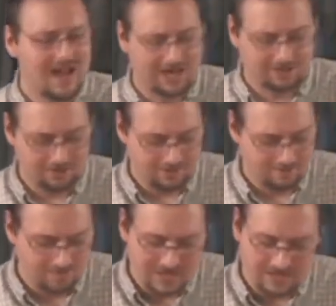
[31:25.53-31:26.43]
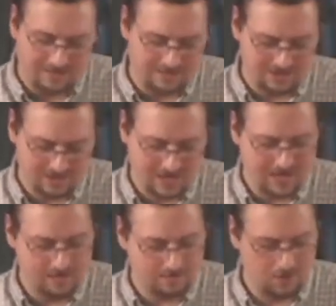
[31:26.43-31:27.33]
I couldn't be the
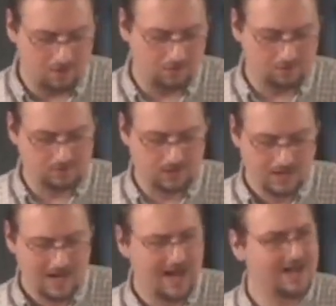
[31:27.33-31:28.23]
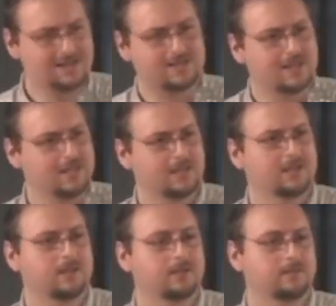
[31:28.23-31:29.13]
same old
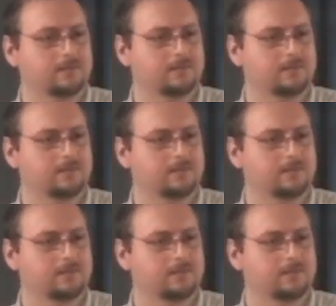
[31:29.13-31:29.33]
Isaiah.